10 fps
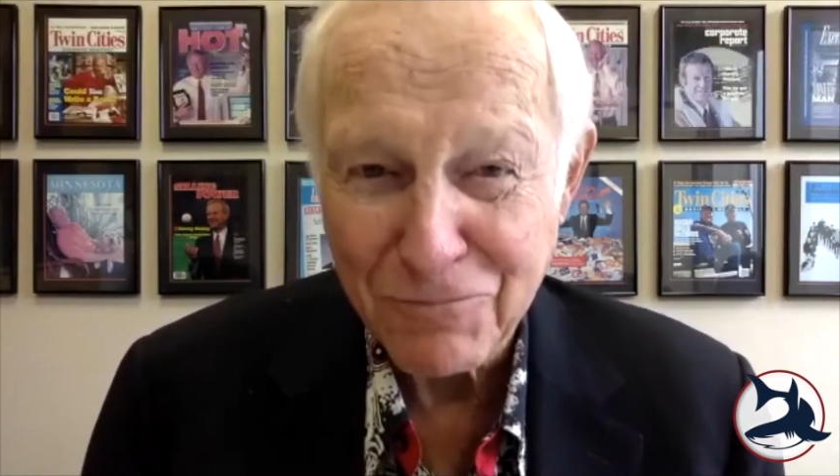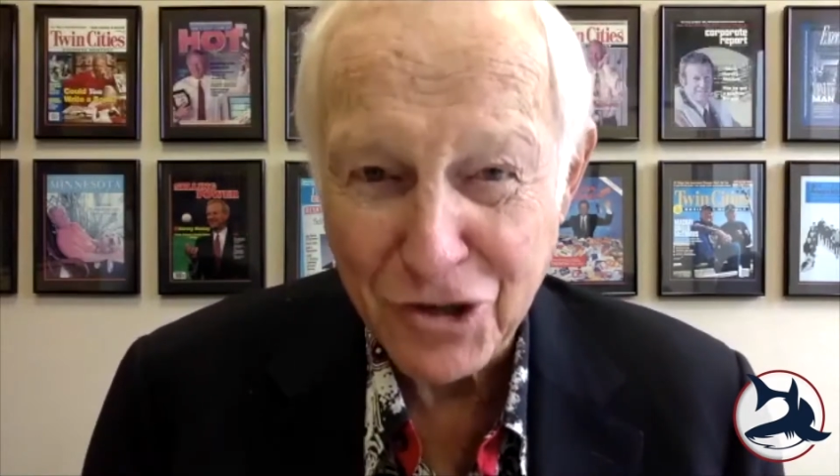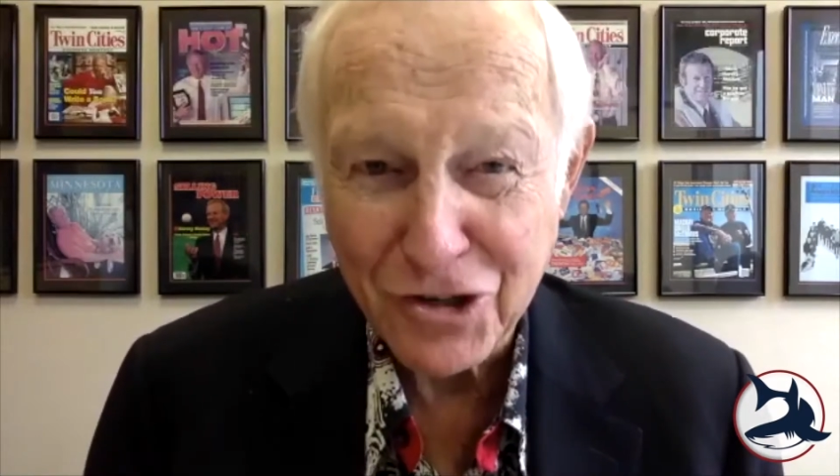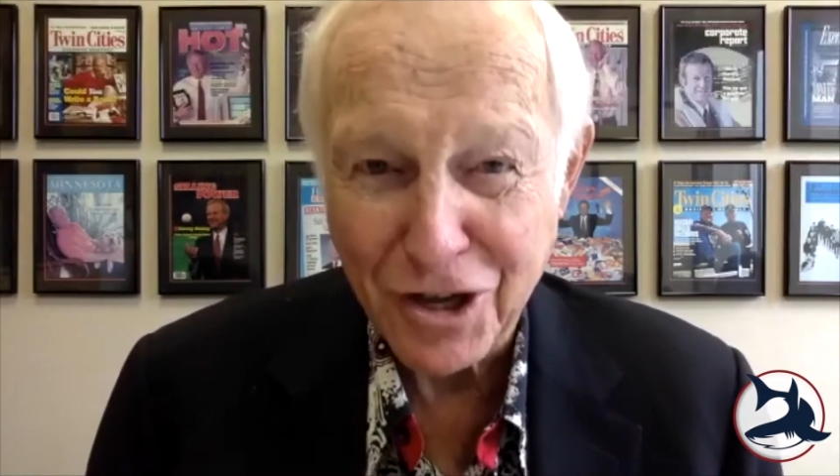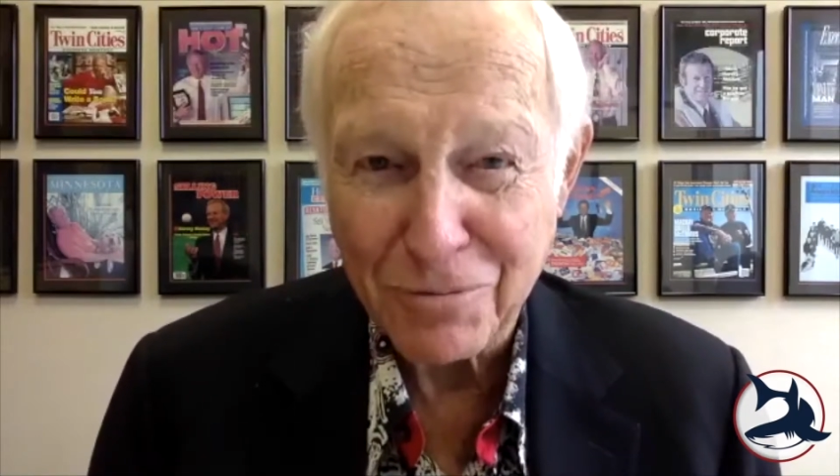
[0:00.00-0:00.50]

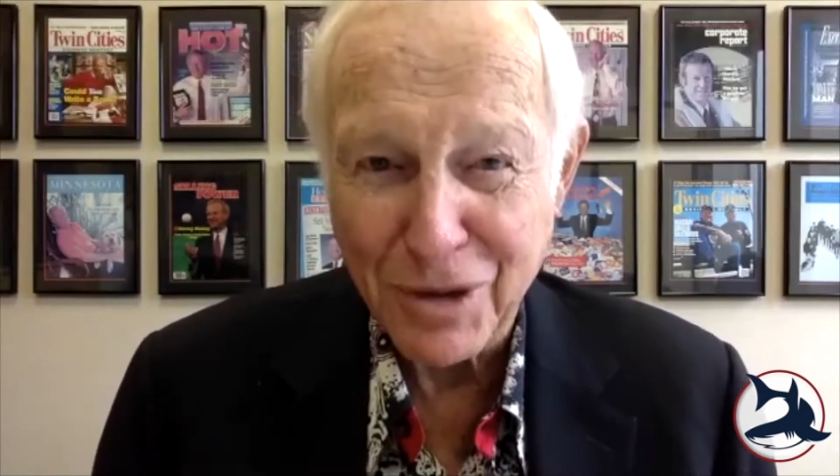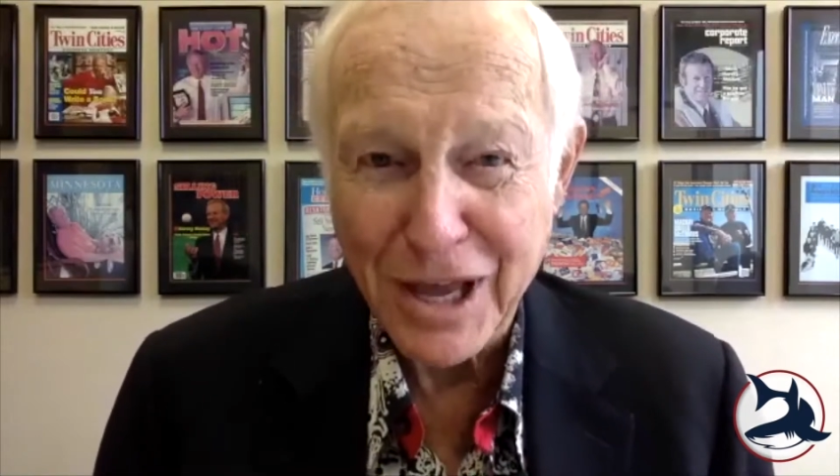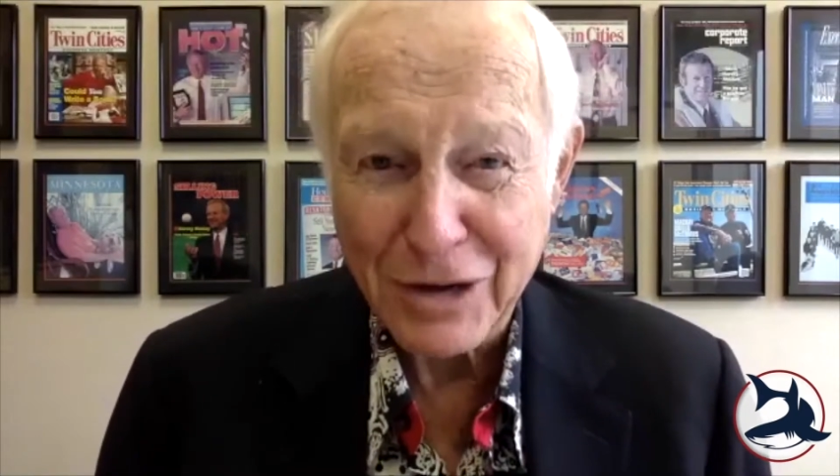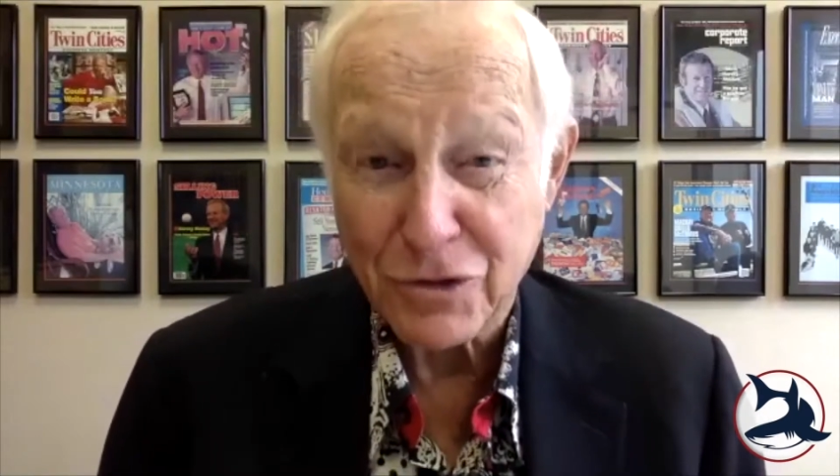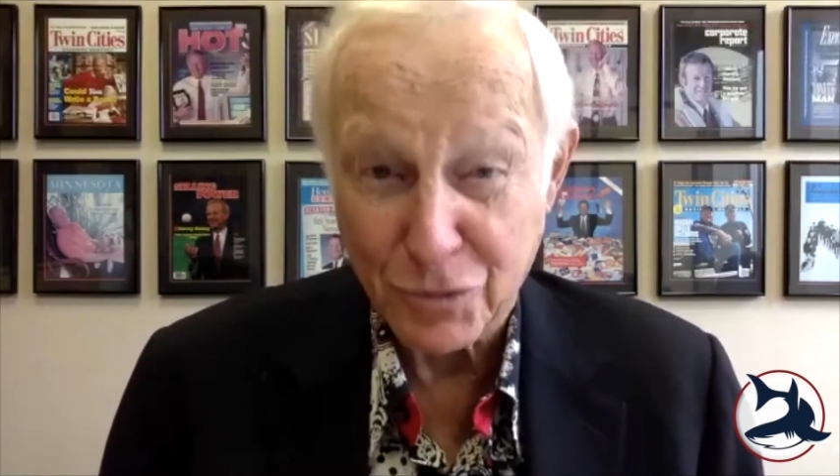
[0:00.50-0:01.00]
just got
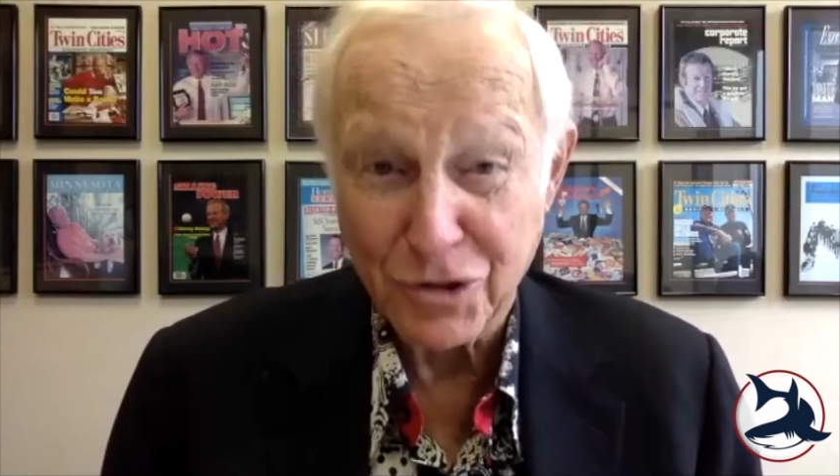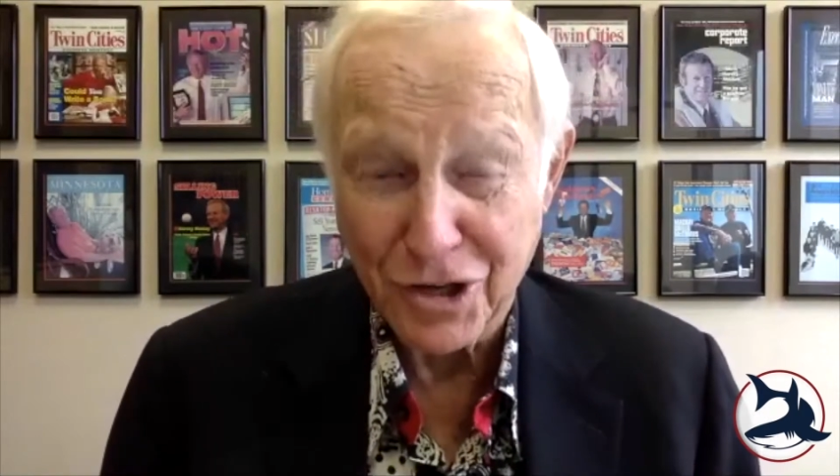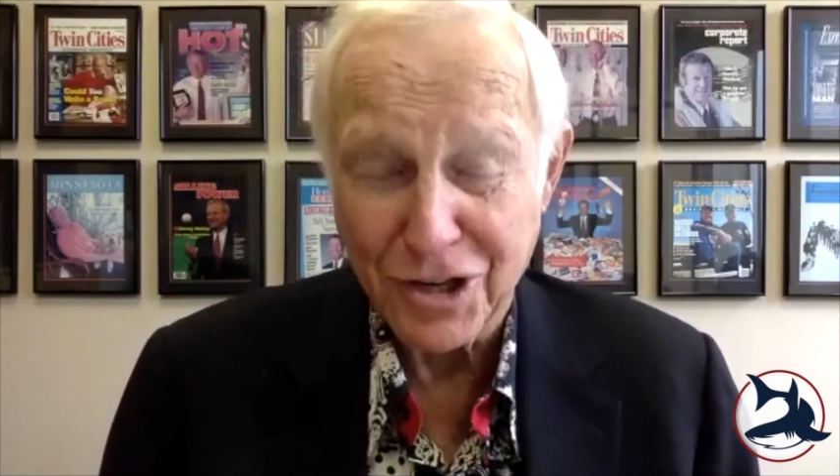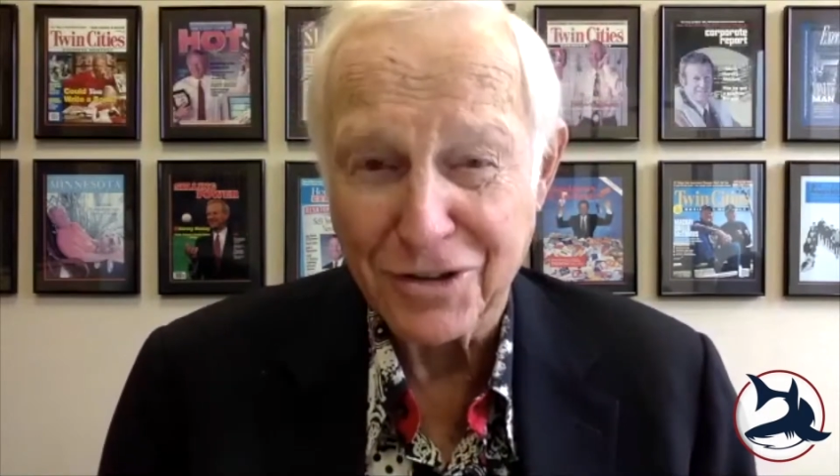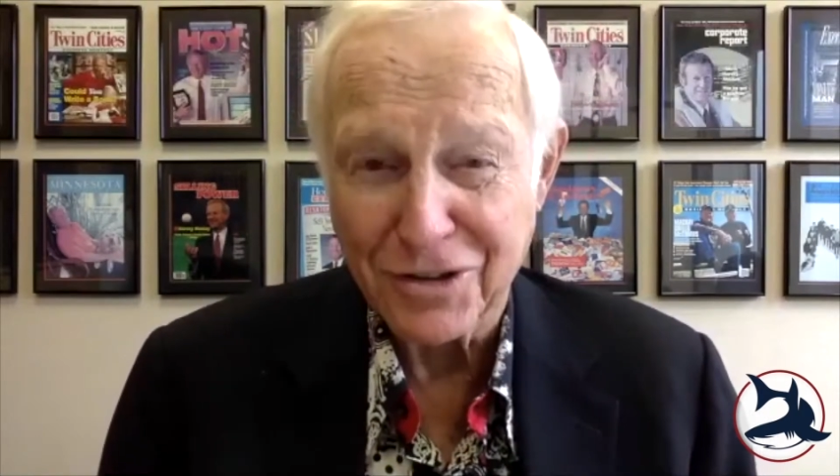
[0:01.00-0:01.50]
back, which we did.